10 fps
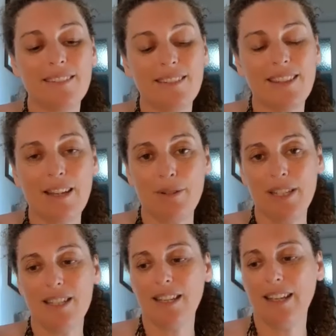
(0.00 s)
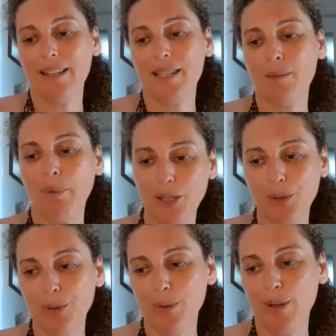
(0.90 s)
there is a
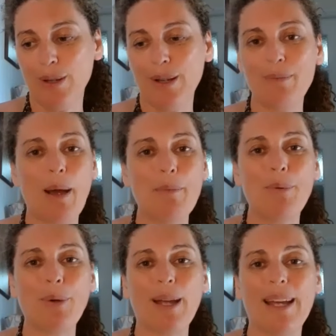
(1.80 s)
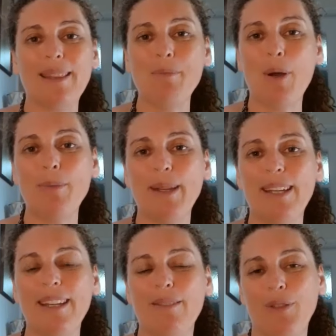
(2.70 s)
special on my book at the moment.
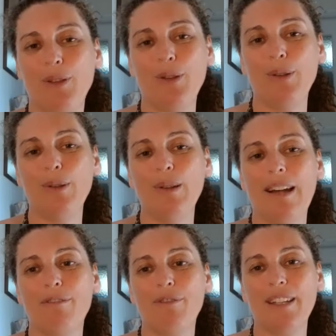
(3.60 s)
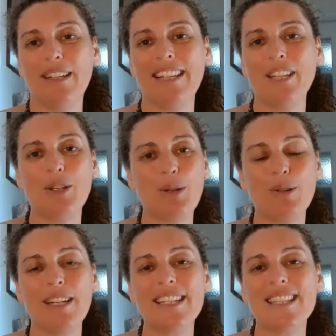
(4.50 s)
If you are feeling
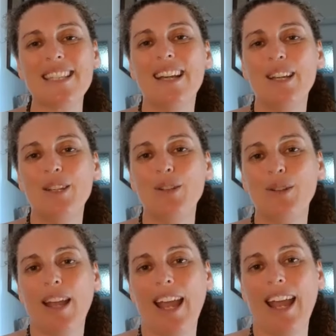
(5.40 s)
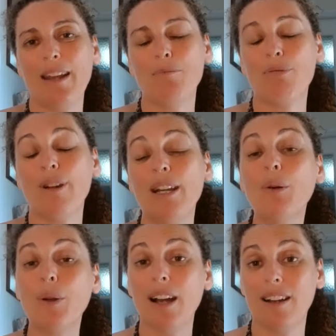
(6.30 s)
curious, you can pre
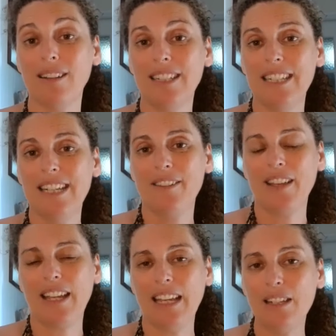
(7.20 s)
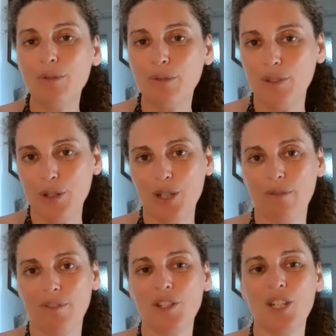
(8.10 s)
order the Kindle
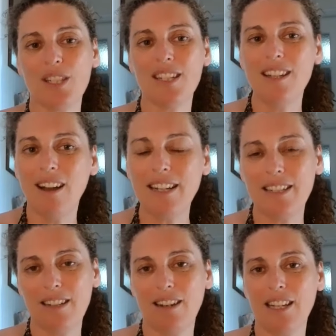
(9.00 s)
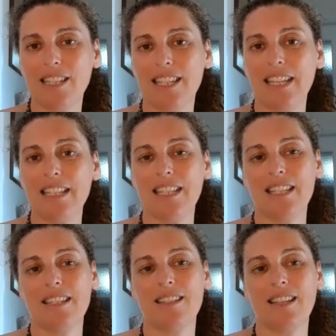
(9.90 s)
version for just 99 cents
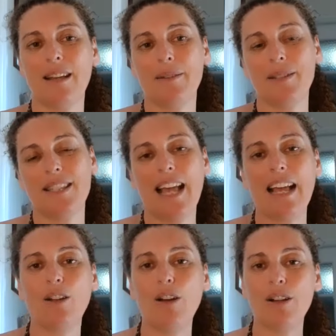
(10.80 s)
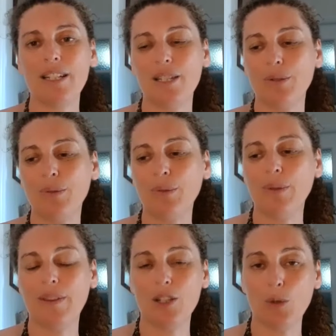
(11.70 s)
as a sale on until
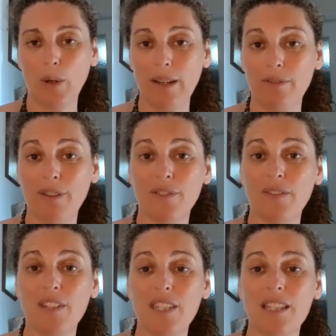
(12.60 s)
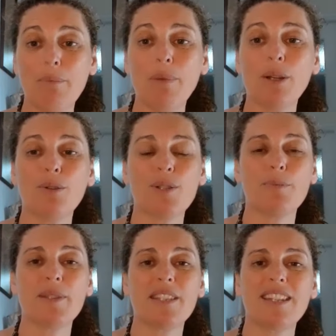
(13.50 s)
the 25th of December,
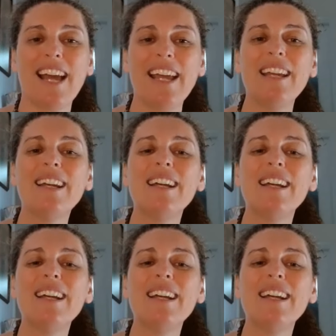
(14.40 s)
Christmas Day,